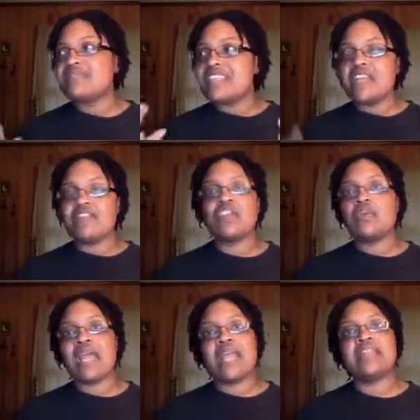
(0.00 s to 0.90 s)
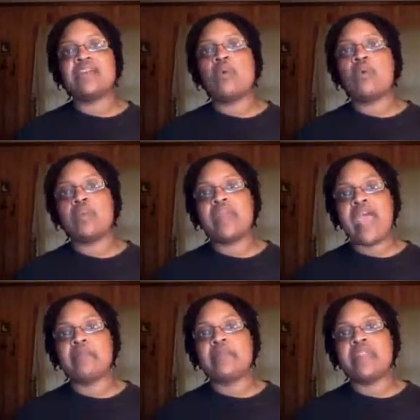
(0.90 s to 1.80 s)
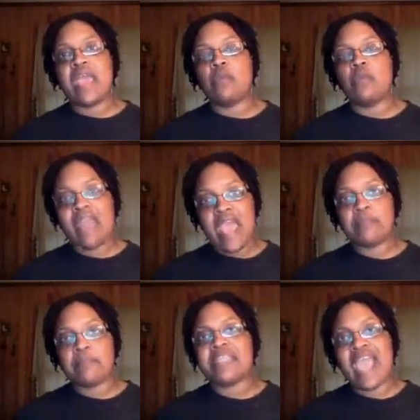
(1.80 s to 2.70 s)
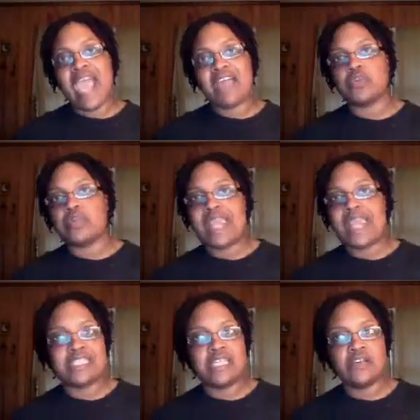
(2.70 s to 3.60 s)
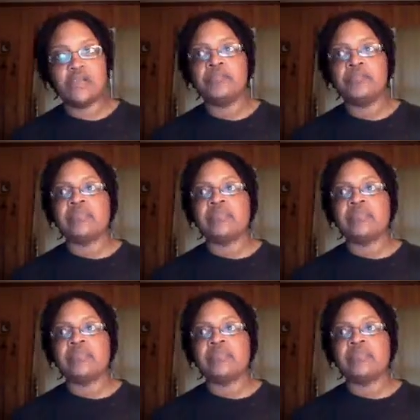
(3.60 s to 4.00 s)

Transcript: giving you an idea on what would happen at what happened after Man of Steel,